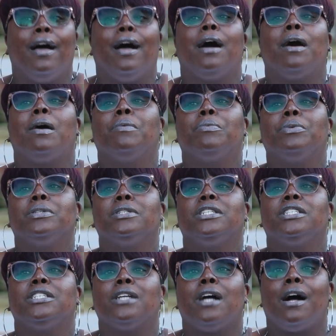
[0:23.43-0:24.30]
I
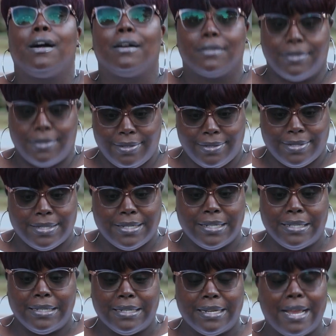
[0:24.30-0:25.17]
was shocked,
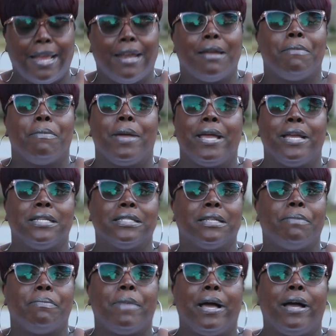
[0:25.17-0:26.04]
stunned, and
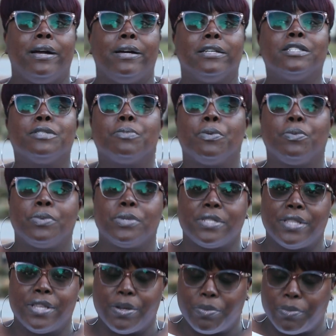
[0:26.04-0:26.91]
amazed, and my husband
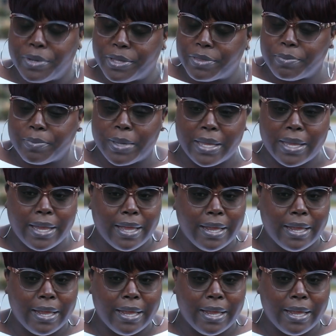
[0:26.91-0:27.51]
was there with me,